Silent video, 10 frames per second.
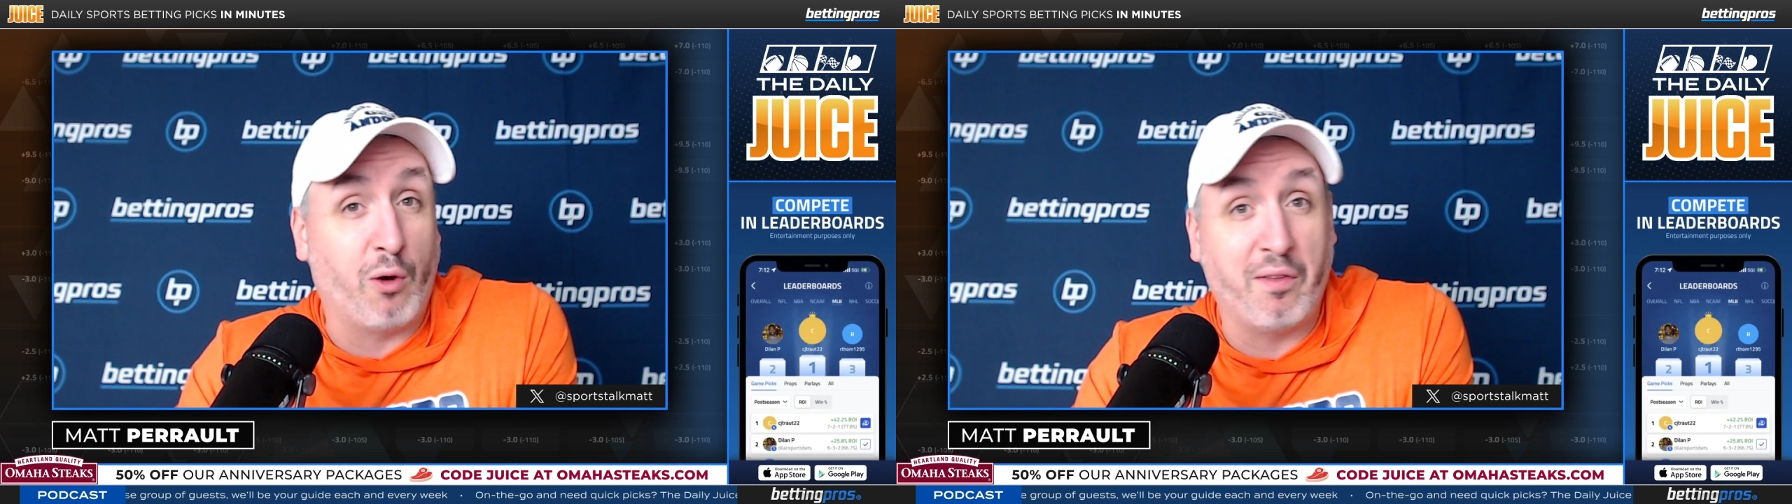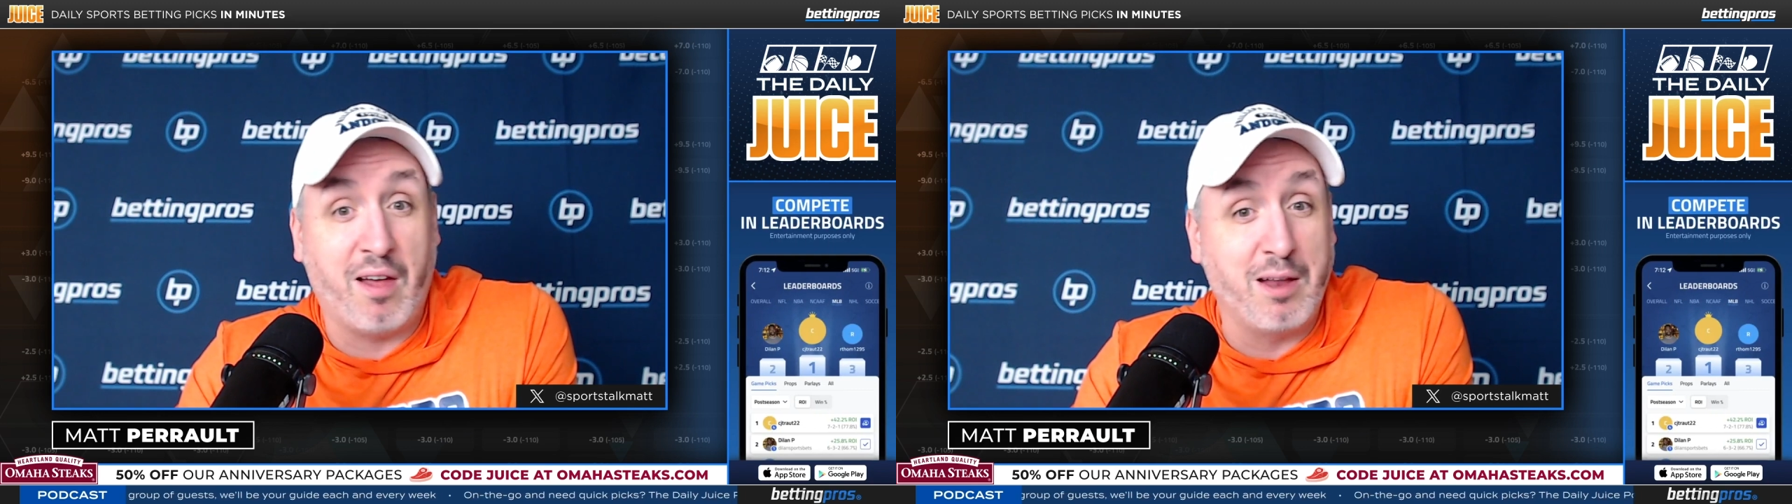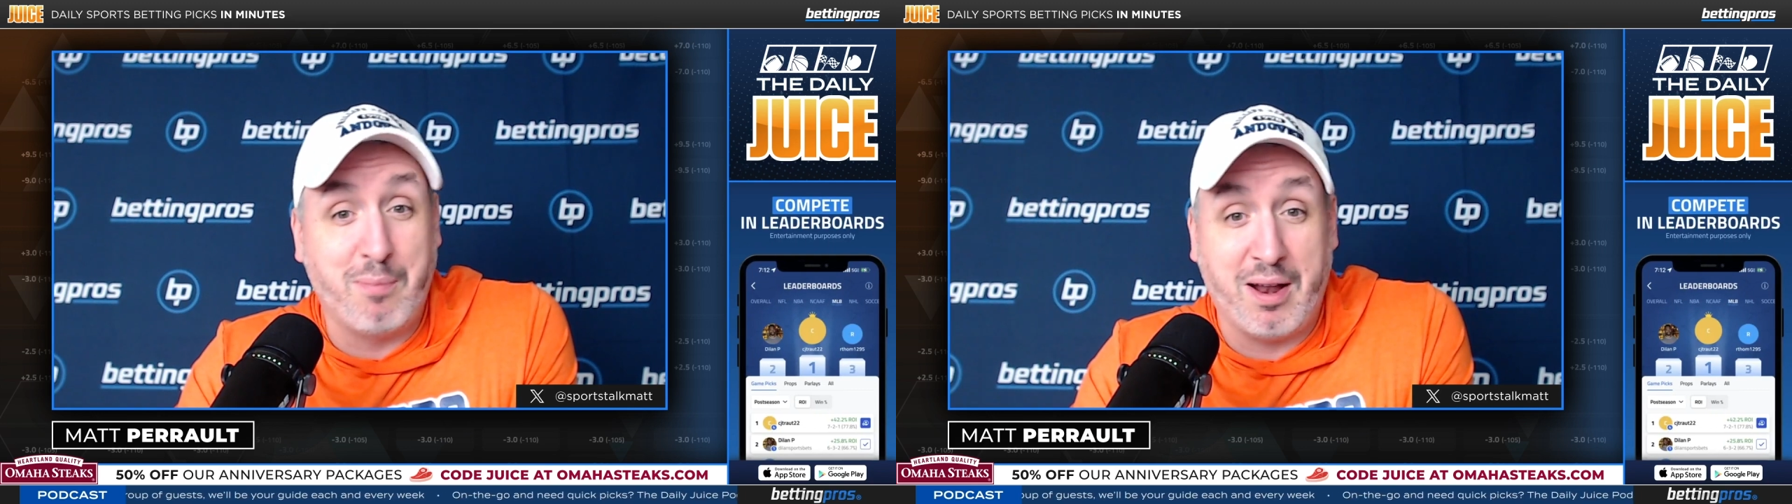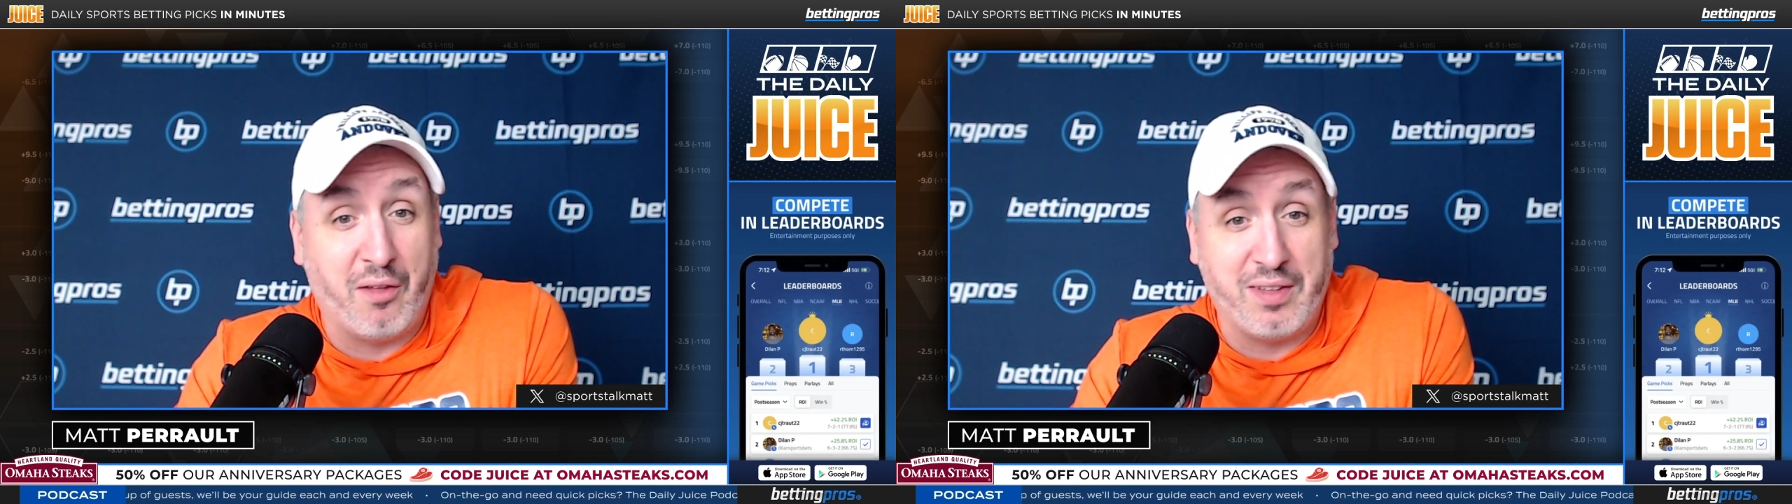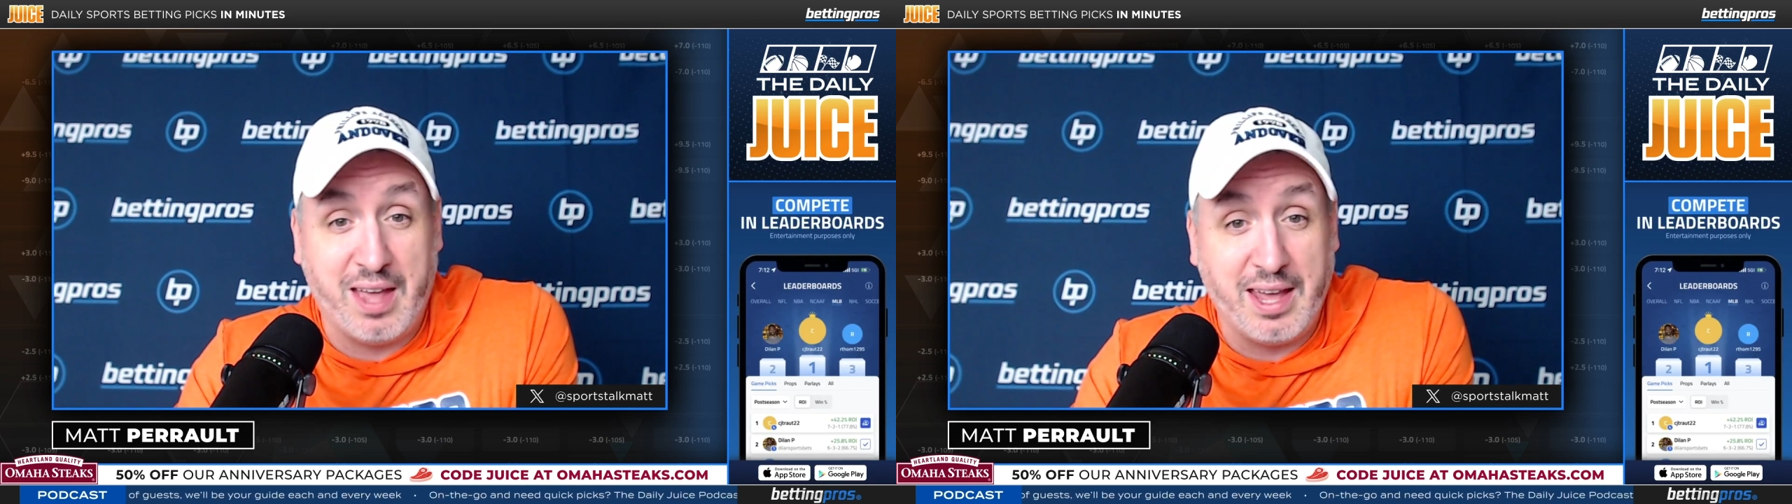run line bet
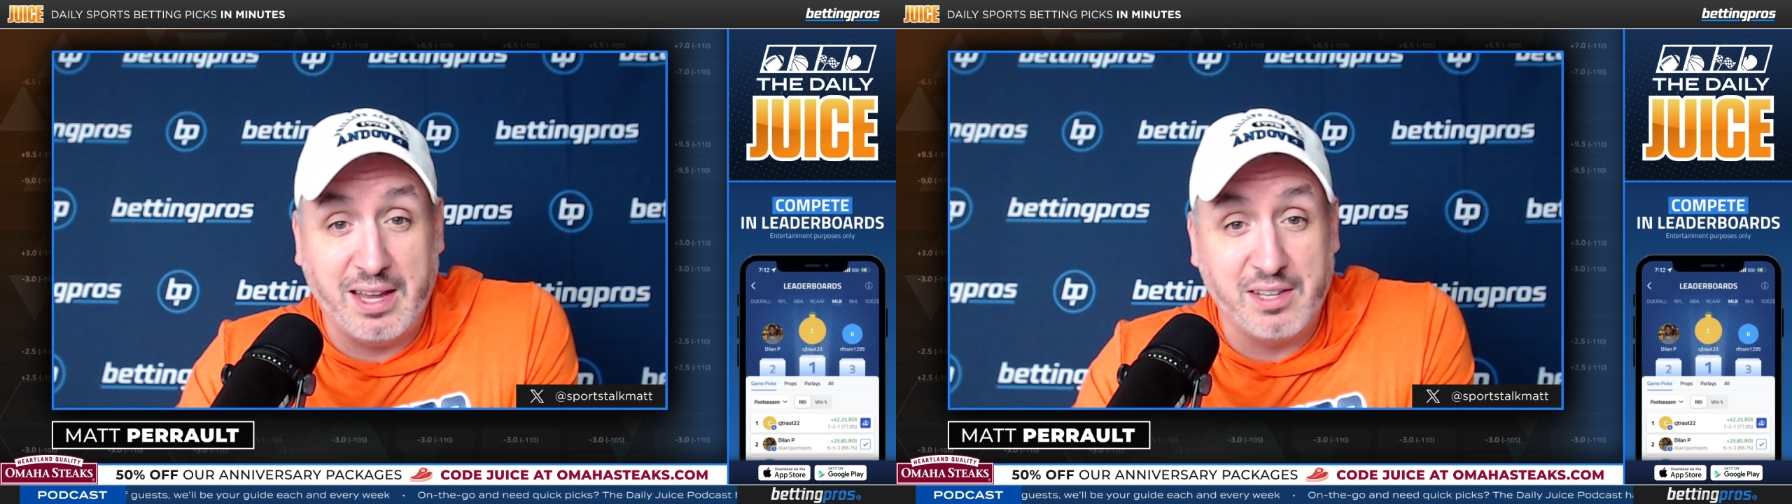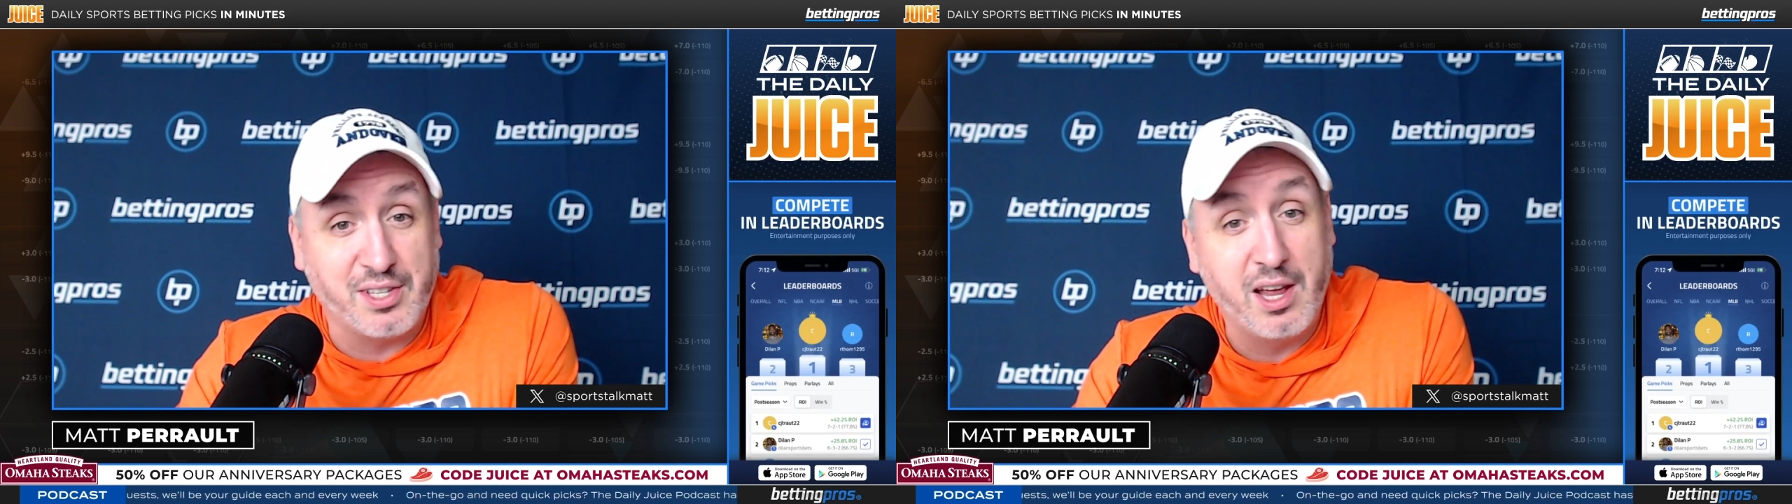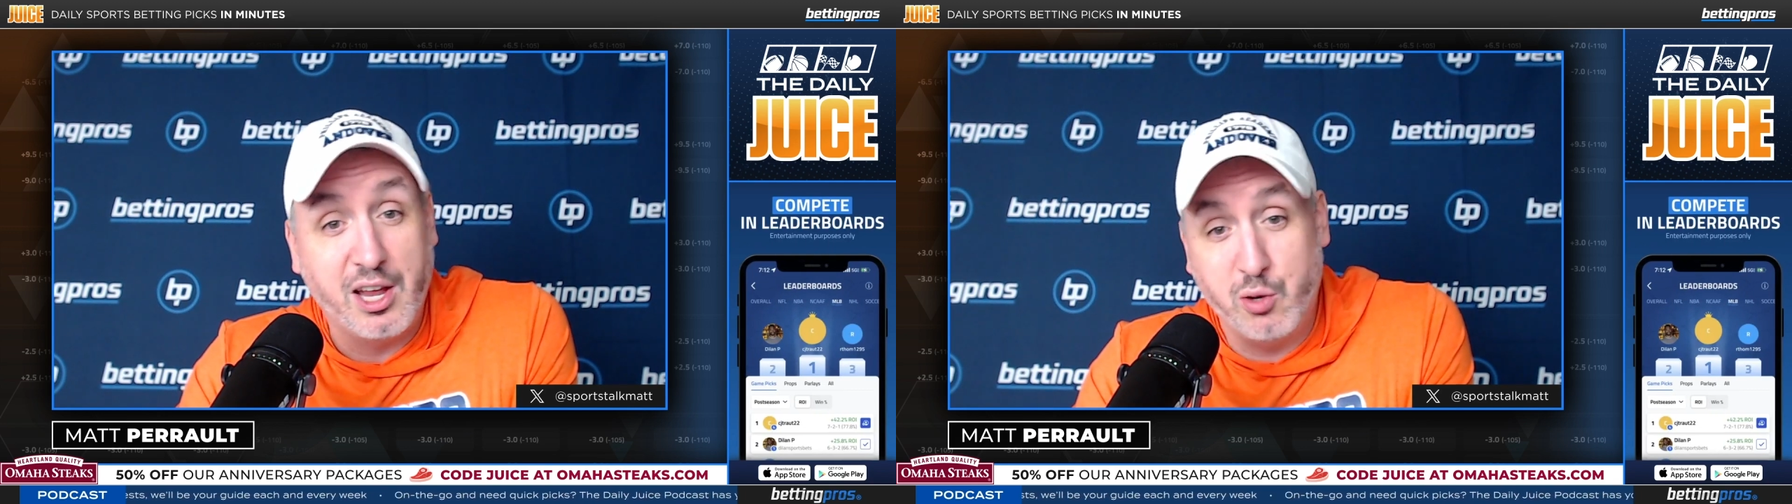on the Yankees,